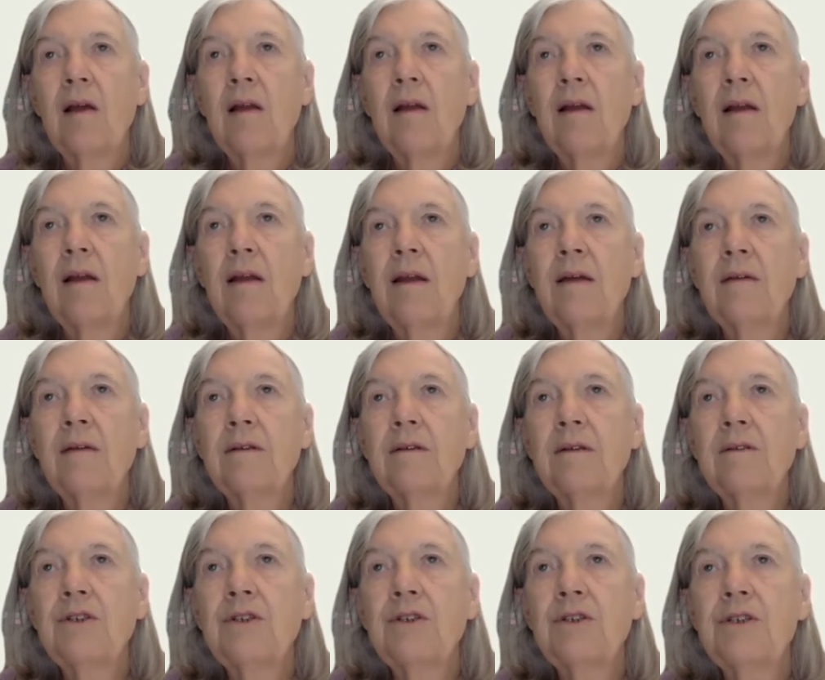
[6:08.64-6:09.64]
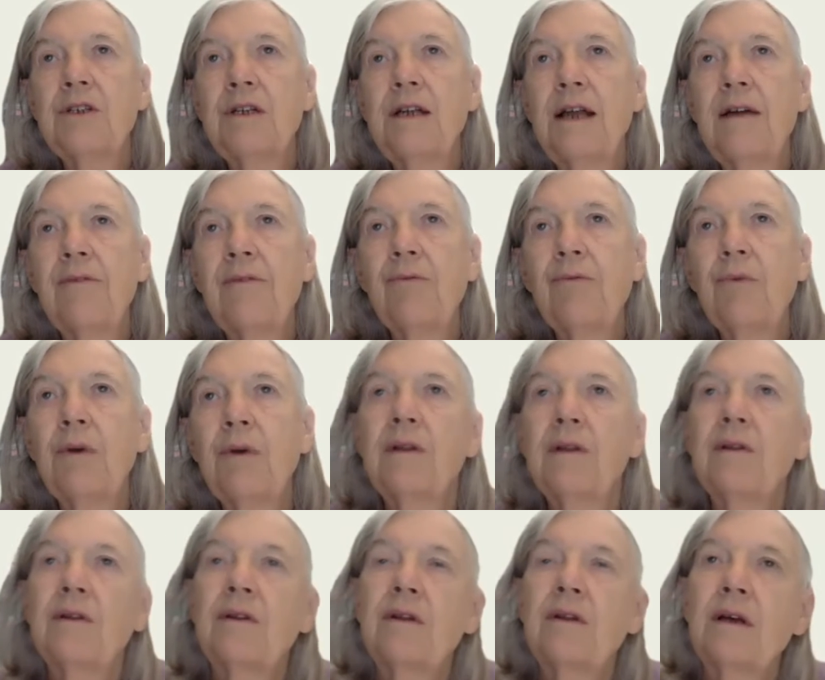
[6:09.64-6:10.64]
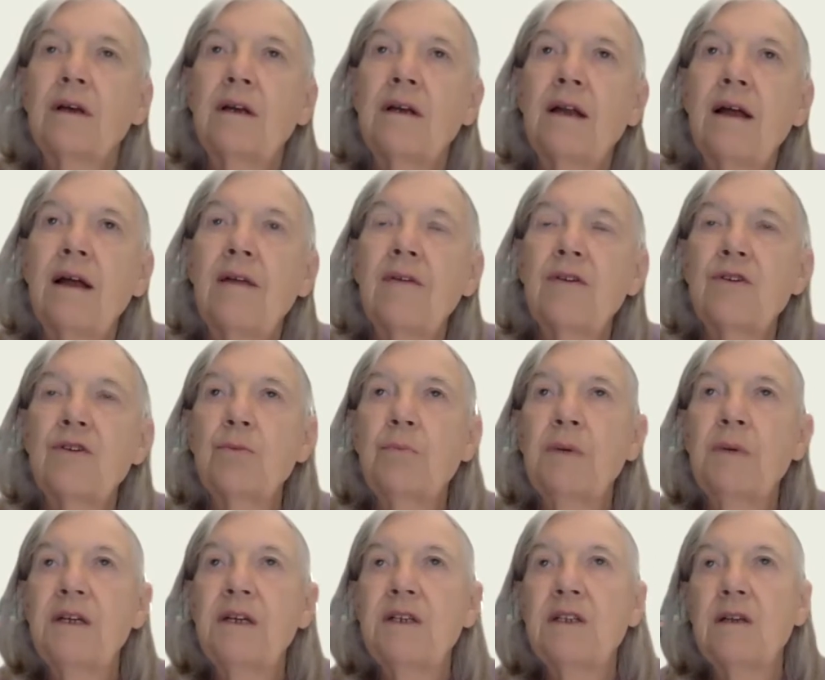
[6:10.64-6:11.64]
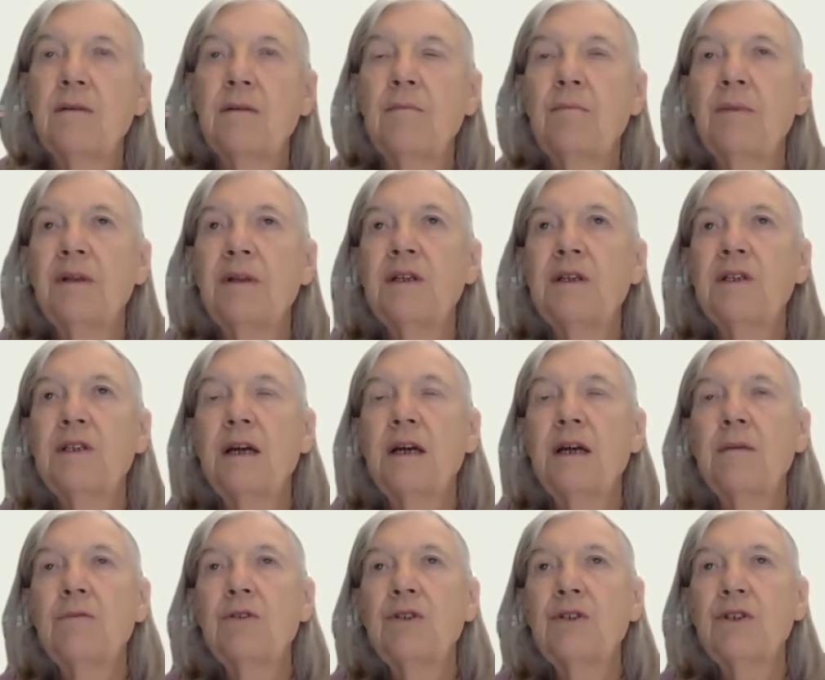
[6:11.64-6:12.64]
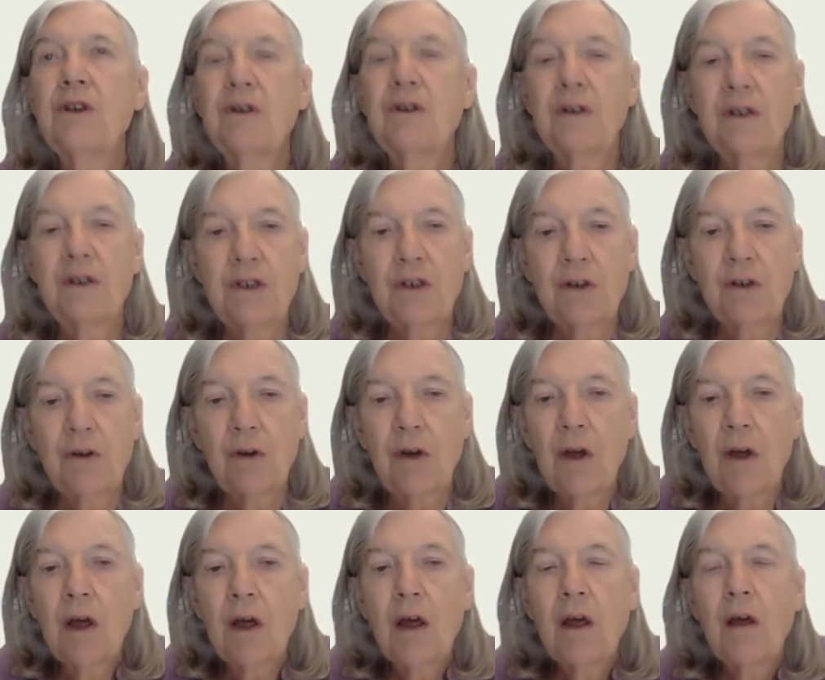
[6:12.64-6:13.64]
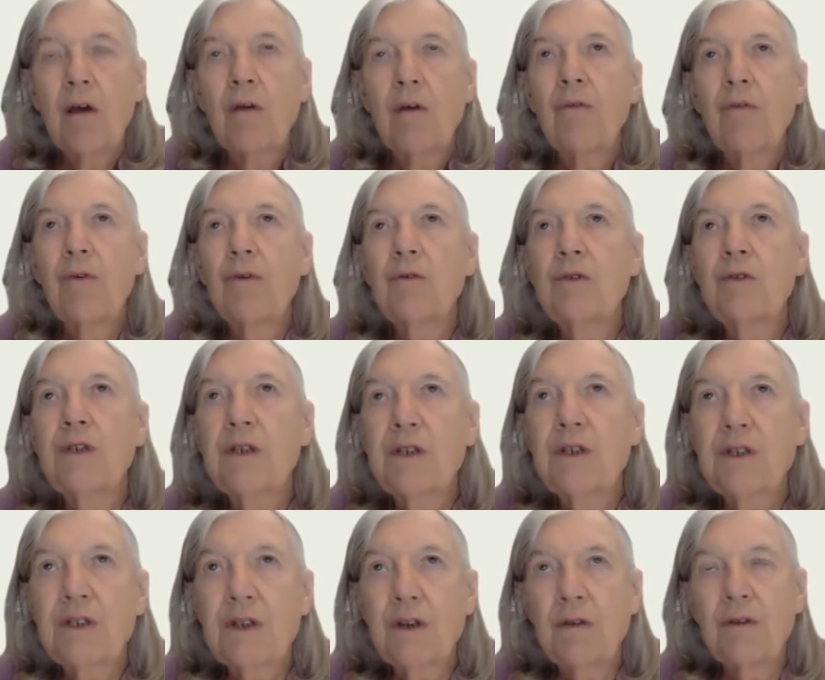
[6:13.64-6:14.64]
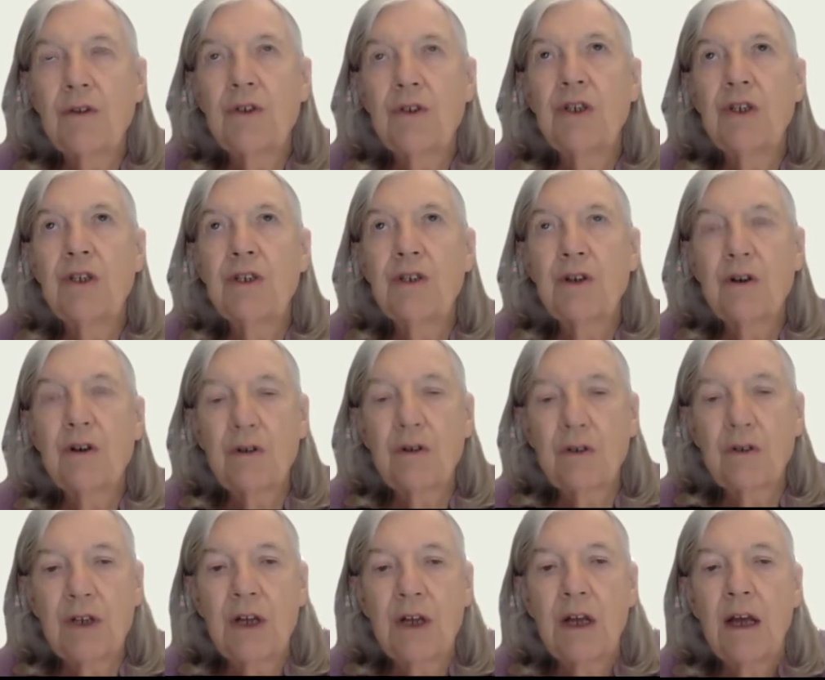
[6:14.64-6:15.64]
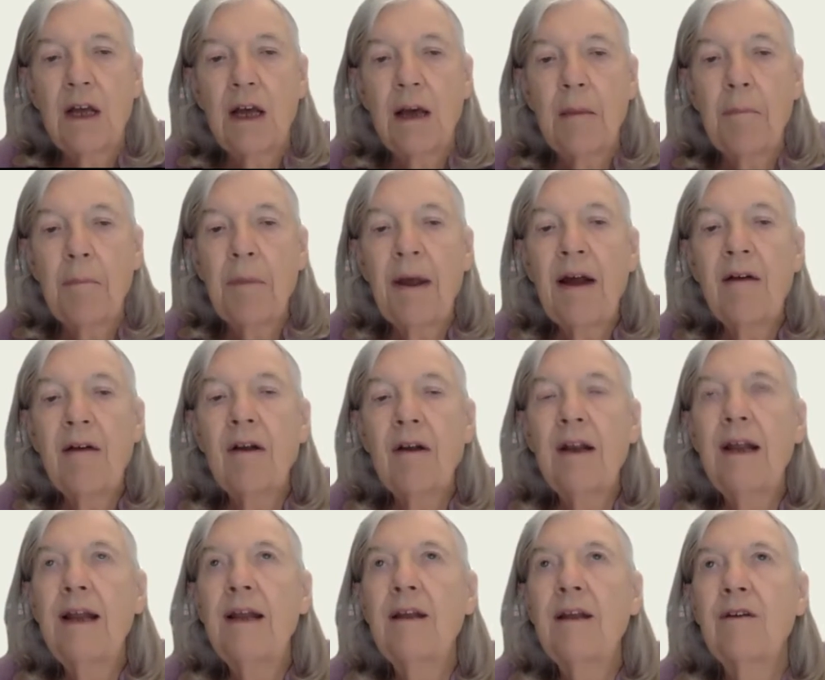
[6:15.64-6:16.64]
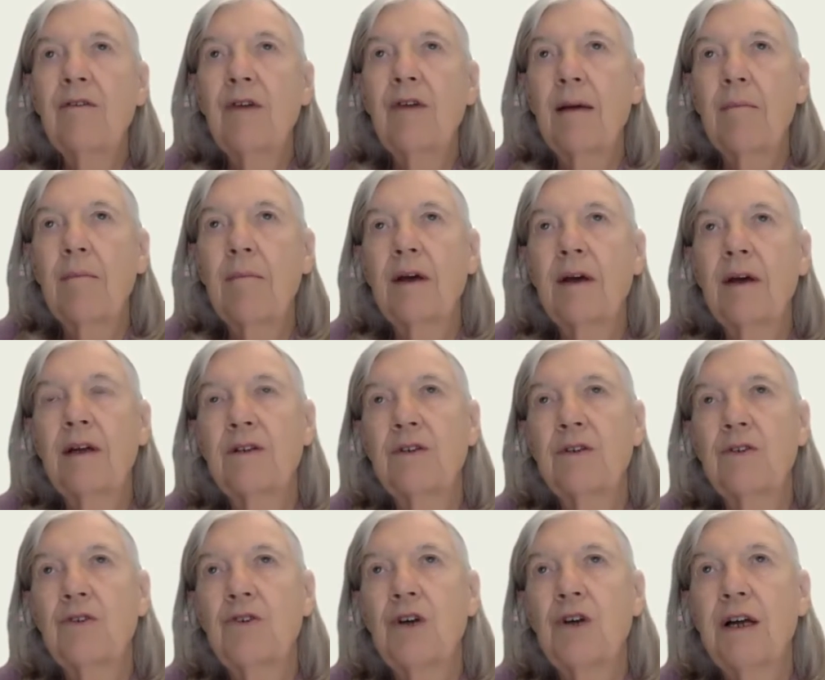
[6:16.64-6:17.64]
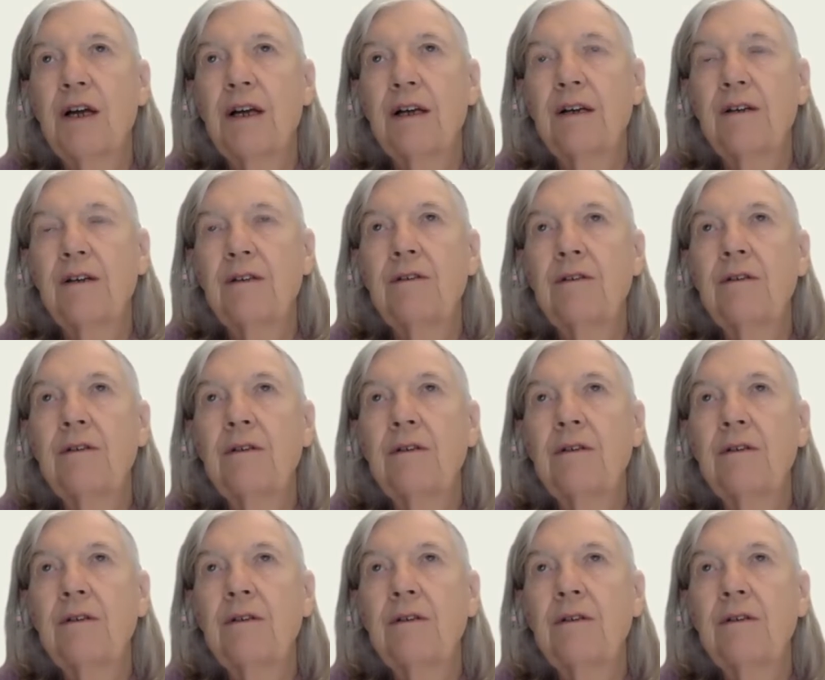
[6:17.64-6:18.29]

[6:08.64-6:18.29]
Now she's left with another trapezium, but this time she's going to fold it so that she's got a parallelogram and a triangle.